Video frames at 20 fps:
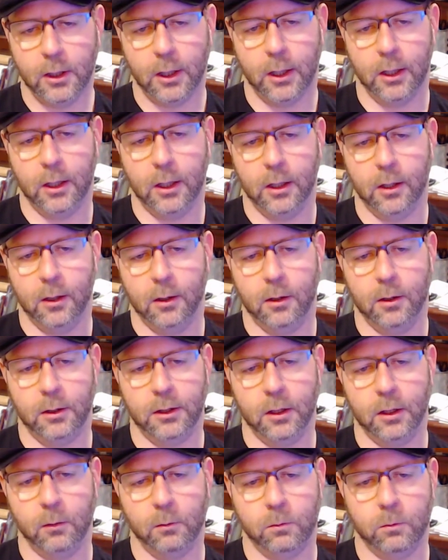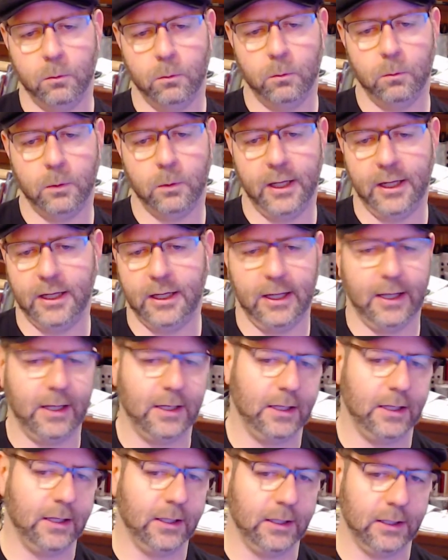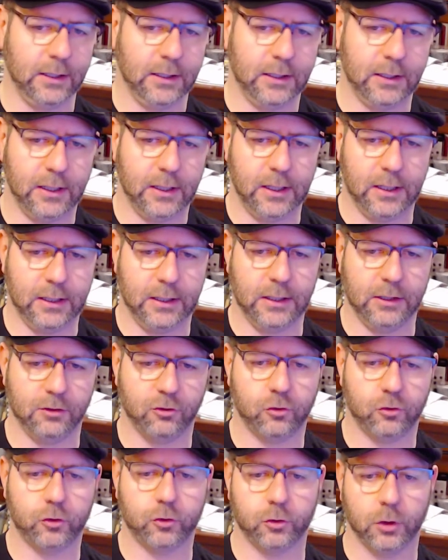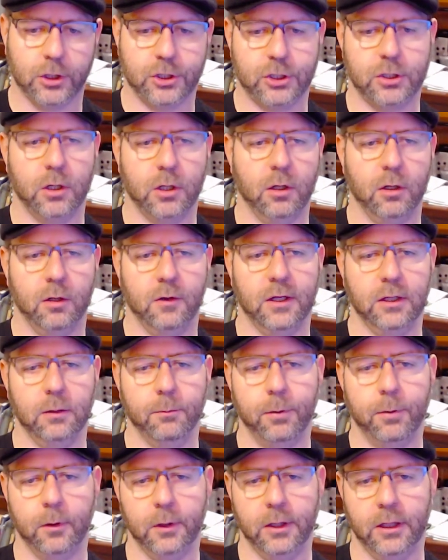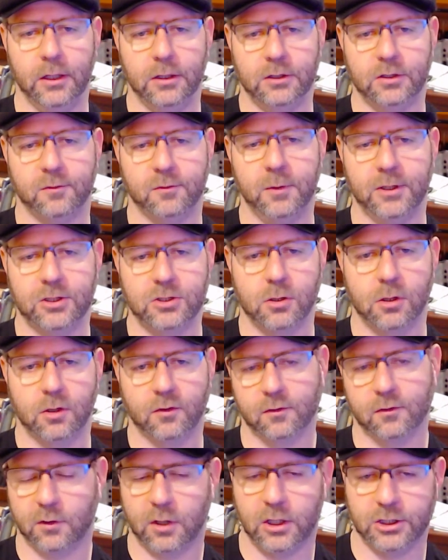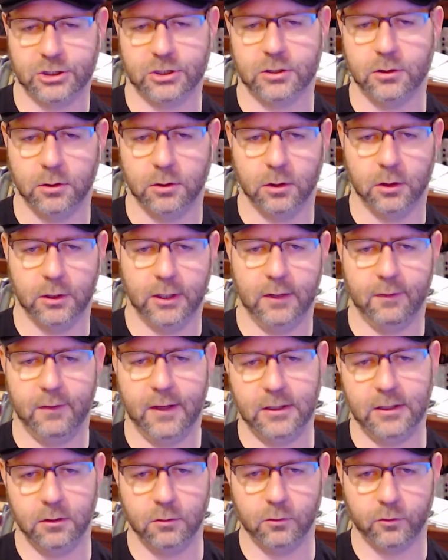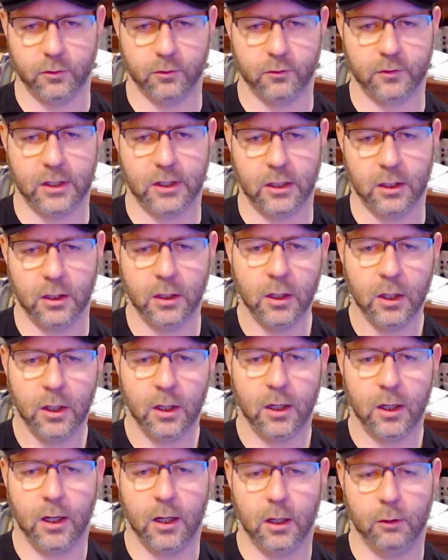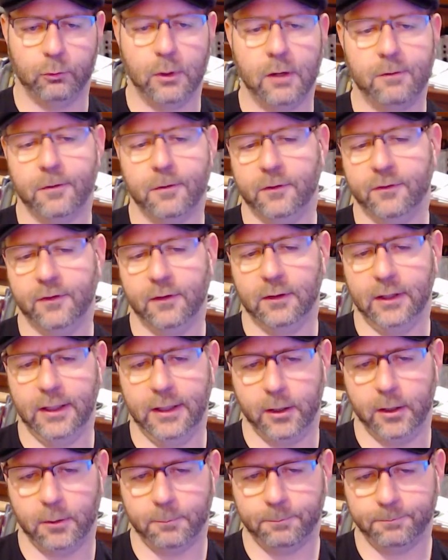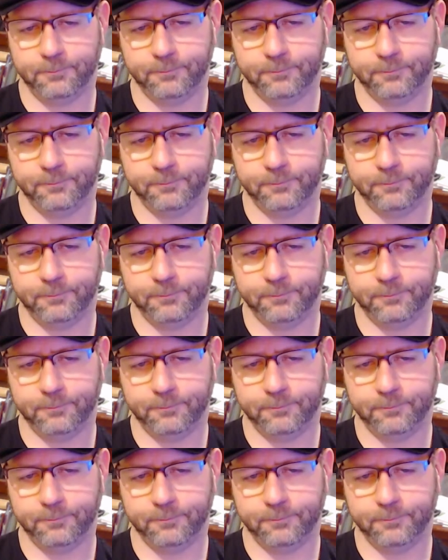And any structure that you put in, just make sure it's logical and that users can reference it later.